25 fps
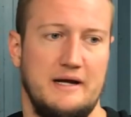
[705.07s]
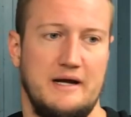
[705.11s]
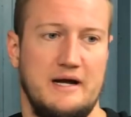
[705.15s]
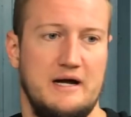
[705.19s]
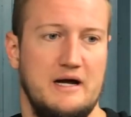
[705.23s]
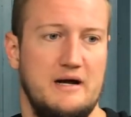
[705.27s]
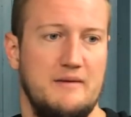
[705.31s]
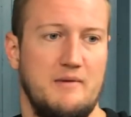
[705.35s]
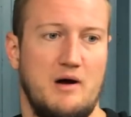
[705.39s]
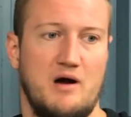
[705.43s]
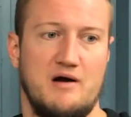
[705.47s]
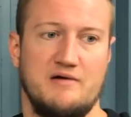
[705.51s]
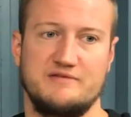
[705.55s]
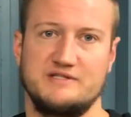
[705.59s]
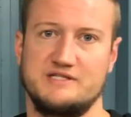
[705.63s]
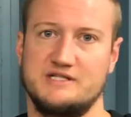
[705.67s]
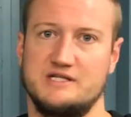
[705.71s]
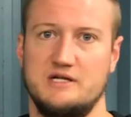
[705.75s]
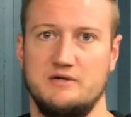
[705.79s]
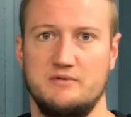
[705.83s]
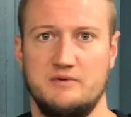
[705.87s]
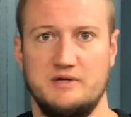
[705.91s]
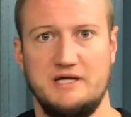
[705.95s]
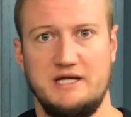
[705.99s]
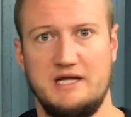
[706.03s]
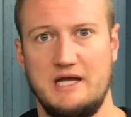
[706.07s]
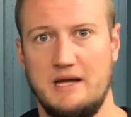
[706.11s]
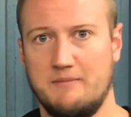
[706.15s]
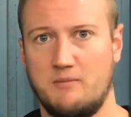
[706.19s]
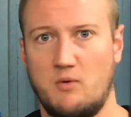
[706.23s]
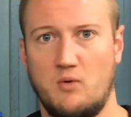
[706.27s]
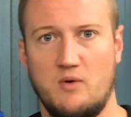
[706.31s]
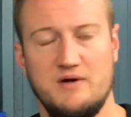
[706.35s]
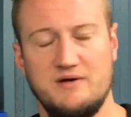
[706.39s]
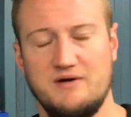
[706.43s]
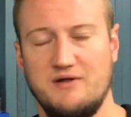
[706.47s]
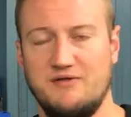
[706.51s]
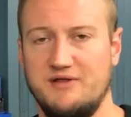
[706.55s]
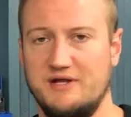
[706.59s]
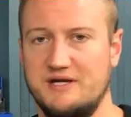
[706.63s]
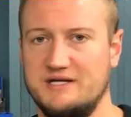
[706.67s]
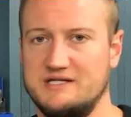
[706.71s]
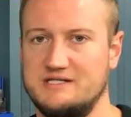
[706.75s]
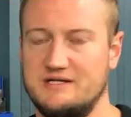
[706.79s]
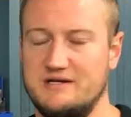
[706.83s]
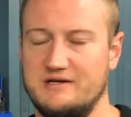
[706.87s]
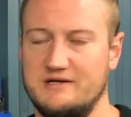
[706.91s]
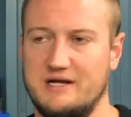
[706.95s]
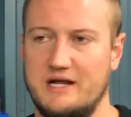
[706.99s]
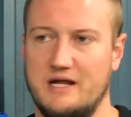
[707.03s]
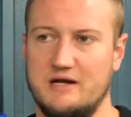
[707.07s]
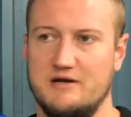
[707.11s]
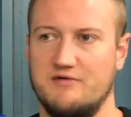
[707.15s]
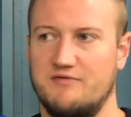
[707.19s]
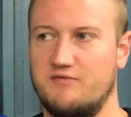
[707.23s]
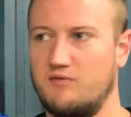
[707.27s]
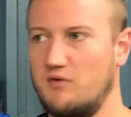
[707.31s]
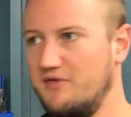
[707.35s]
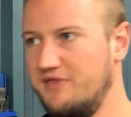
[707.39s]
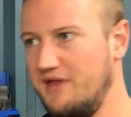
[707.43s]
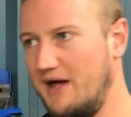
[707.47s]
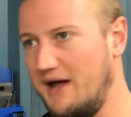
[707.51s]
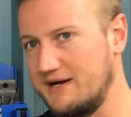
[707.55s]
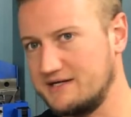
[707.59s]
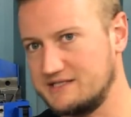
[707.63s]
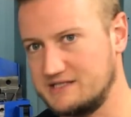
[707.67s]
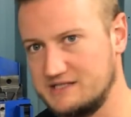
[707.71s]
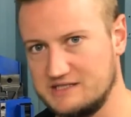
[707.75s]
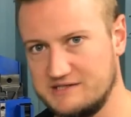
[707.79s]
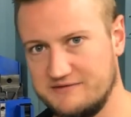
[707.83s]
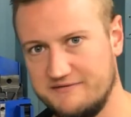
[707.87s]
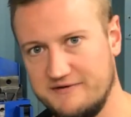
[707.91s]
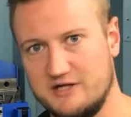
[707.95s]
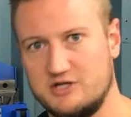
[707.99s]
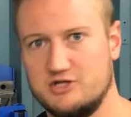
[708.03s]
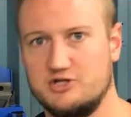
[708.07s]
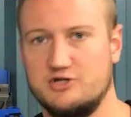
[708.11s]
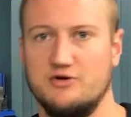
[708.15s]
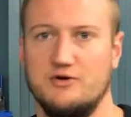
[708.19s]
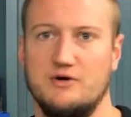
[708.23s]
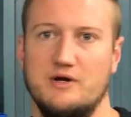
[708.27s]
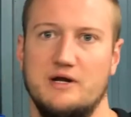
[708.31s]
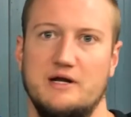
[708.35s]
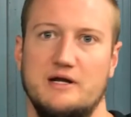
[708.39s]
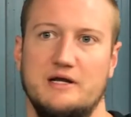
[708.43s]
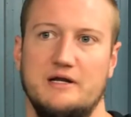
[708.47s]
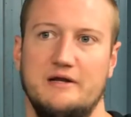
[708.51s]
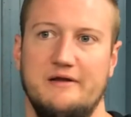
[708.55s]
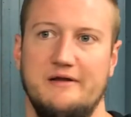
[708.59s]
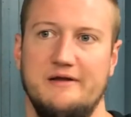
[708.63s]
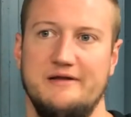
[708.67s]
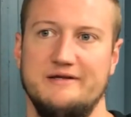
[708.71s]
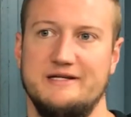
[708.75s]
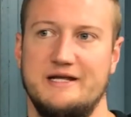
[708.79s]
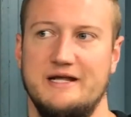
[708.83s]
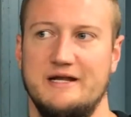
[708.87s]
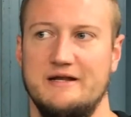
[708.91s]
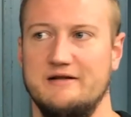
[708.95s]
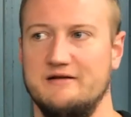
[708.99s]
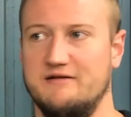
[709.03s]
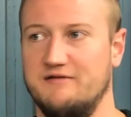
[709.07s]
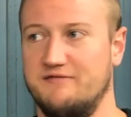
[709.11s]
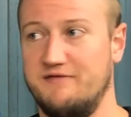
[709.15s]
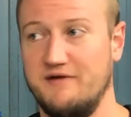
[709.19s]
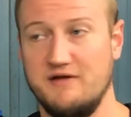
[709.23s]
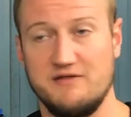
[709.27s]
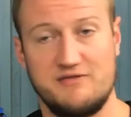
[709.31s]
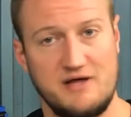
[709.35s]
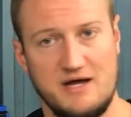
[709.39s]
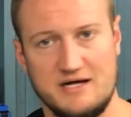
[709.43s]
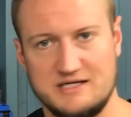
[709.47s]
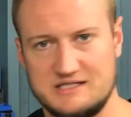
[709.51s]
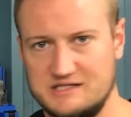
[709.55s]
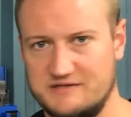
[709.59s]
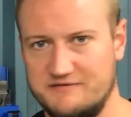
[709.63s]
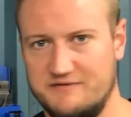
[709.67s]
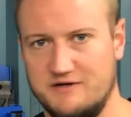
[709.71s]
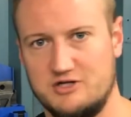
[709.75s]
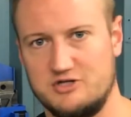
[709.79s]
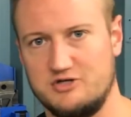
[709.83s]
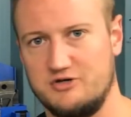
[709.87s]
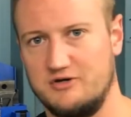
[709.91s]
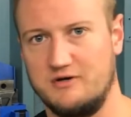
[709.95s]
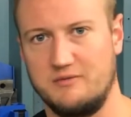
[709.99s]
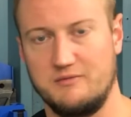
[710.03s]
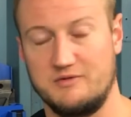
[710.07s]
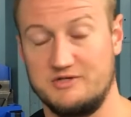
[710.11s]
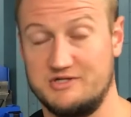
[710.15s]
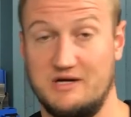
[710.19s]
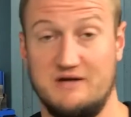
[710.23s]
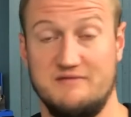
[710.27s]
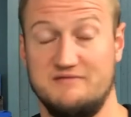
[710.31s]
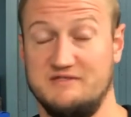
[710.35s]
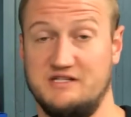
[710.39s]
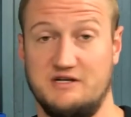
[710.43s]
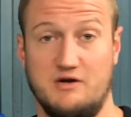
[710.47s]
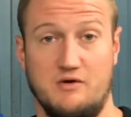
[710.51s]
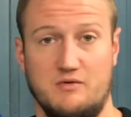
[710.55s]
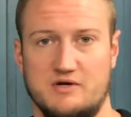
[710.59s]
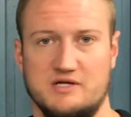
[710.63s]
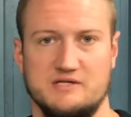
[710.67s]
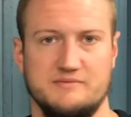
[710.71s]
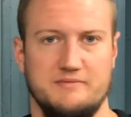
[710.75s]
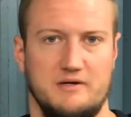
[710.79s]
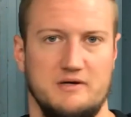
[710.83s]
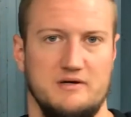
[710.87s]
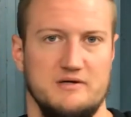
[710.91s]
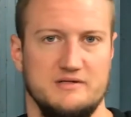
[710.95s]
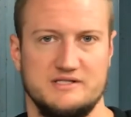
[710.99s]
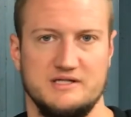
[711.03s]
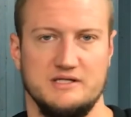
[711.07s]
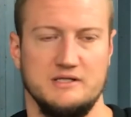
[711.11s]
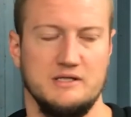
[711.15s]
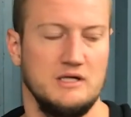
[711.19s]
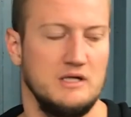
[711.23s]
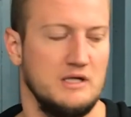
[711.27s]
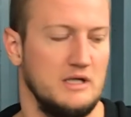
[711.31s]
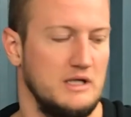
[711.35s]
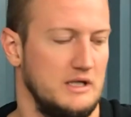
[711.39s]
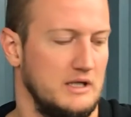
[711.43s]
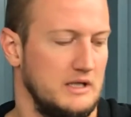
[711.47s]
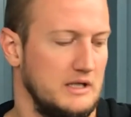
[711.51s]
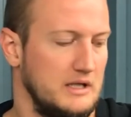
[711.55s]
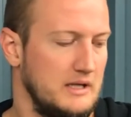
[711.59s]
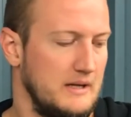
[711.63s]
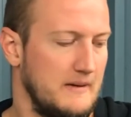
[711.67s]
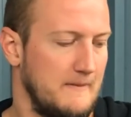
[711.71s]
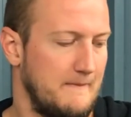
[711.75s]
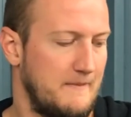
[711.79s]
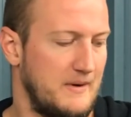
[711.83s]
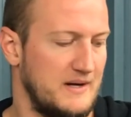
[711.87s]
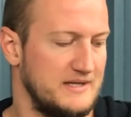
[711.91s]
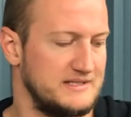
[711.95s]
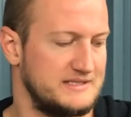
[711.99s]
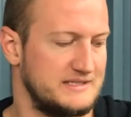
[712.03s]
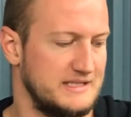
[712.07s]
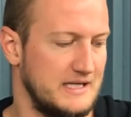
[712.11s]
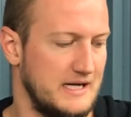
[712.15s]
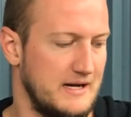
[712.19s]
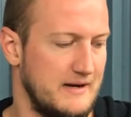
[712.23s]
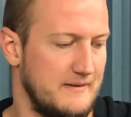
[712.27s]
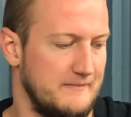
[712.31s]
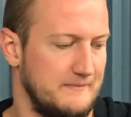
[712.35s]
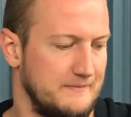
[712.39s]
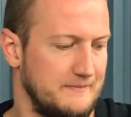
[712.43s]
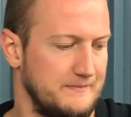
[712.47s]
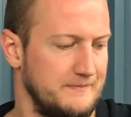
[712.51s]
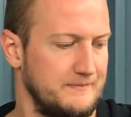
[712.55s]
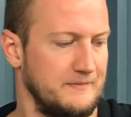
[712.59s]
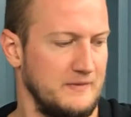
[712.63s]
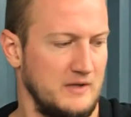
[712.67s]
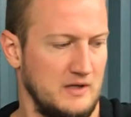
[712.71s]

Um, obviously, when you get more into things, you need to get into fourth axis fixturing, you need to get into fifth axis fixturing, which I have zero experience in. But, um,